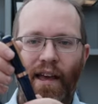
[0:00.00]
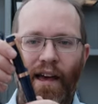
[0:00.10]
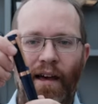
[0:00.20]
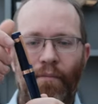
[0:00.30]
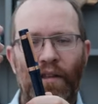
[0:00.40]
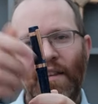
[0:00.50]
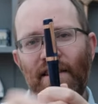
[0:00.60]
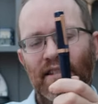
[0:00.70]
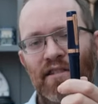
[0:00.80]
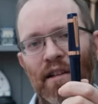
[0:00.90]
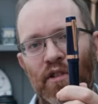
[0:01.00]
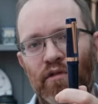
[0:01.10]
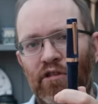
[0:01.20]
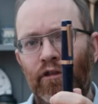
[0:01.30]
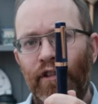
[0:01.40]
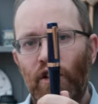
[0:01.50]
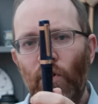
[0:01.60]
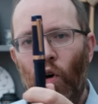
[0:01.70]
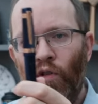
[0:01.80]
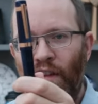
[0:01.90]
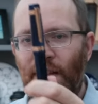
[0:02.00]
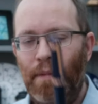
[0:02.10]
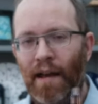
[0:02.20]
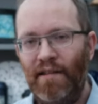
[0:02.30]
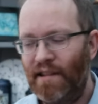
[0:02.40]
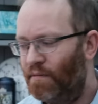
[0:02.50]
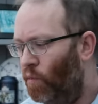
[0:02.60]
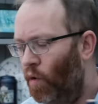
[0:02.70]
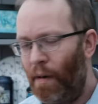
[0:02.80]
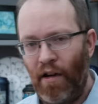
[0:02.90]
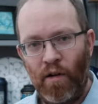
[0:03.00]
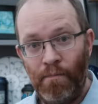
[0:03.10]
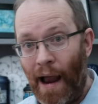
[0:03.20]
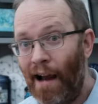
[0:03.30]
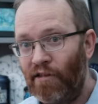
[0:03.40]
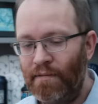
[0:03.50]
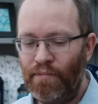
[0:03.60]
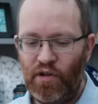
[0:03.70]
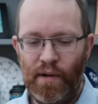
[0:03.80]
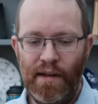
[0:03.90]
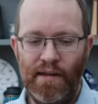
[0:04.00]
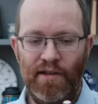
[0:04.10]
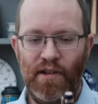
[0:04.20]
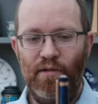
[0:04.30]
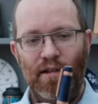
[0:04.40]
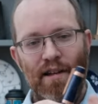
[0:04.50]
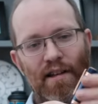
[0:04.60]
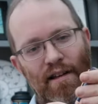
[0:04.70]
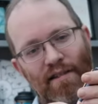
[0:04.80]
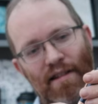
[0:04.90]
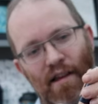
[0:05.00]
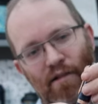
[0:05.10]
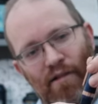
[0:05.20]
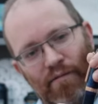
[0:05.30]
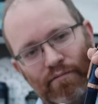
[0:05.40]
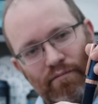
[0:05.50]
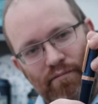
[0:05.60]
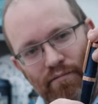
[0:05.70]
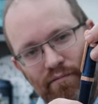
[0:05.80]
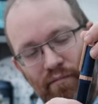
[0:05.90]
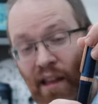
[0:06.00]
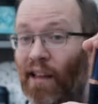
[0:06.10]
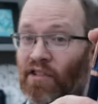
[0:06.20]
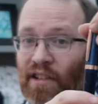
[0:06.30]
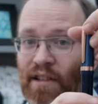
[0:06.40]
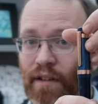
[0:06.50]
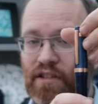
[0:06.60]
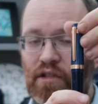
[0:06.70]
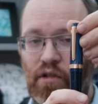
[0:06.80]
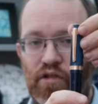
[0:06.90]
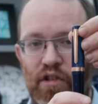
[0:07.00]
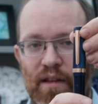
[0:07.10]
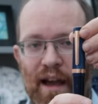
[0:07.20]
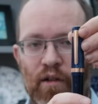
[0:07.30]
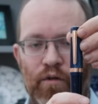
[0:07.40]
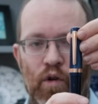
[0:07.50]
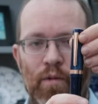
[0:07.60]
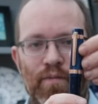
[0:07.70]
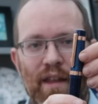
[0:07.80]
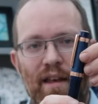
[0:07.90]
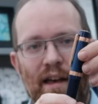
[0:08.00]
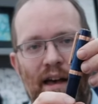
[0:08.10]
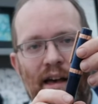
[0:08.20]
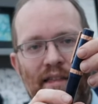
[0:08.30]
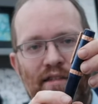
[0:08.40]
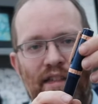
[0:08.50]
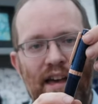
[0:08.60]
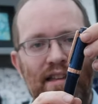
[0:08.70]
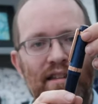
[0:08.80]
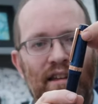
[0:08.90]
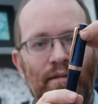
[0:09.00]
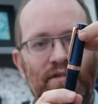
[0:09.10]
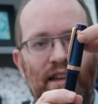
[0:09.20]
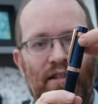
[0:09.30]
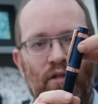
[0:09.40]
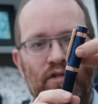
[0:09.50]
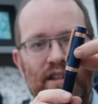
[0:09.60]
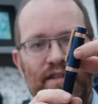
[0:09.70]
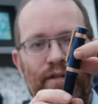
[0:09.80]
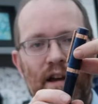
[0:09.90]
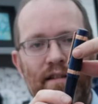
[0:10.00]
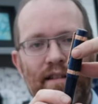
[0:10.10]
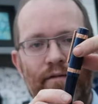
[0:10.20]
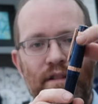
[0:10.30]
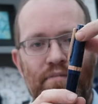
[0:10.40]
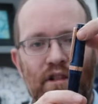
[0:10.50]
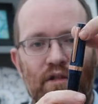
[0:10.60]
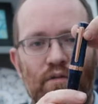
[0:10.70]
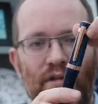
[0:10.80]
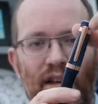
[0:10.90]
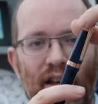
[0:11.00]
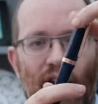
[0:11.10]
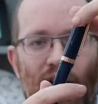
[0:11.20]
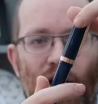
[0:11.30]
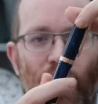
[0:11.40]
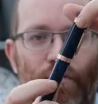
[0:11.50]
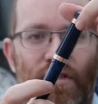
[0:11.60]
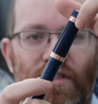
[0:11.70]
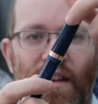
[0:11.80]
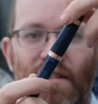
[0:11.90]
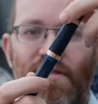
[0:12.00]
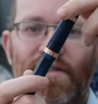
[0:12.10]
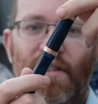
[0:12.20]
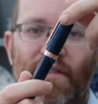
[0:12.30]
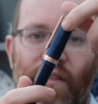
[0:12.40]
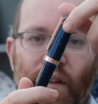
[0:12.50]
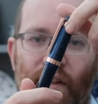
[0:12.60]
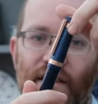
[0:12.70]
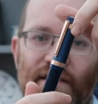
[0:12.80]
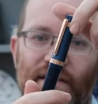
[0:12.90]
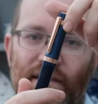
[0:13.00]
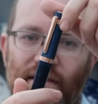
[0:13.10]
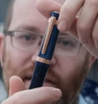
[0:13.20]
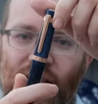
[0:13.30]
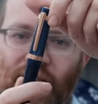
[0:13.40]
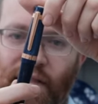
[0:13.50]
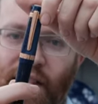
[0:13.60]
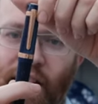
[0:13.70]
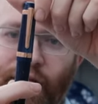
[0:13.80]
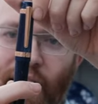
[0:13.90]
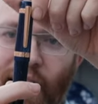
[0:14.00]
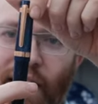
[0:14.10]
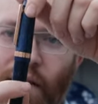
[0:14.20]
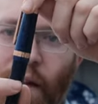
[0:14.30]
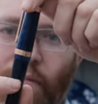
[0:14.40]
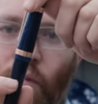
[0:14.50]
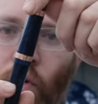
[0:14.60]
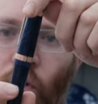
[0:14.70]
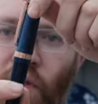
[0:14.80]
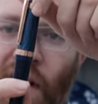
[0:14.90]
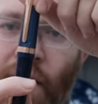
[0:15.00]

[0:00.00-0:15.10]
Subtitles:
But this isn't so much a review on these pens, it's more about a comparison between the two. So that's just something to look out for. Then it comes down onto this very lovely blue, which in certain lights does give a little bit more